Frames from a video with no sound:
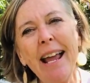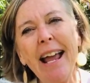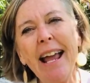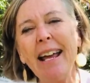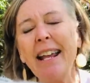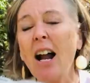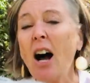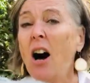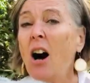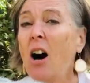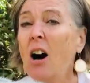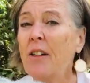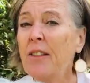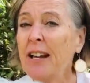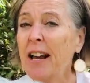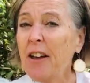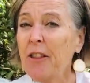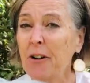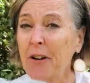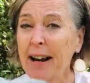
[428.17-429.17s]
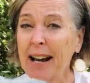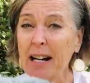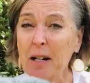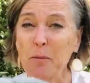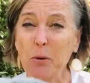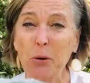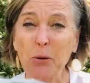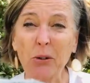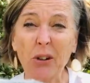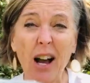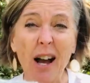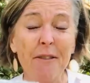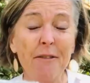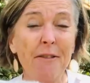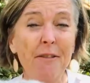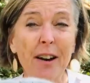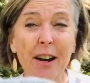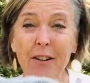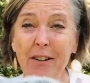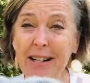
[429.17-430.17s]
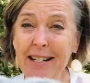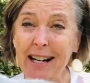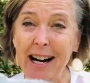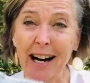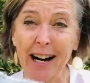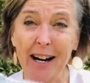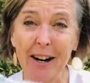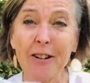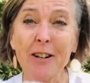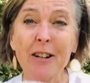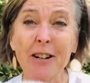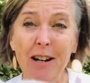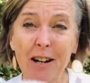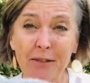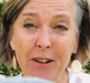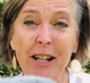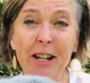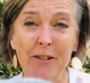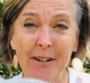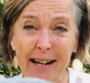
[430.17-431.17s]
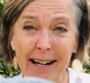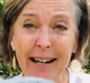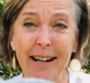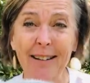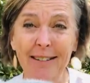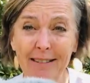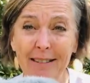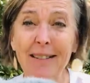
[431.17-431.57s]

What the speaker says: and all the other animals got very tired of hearing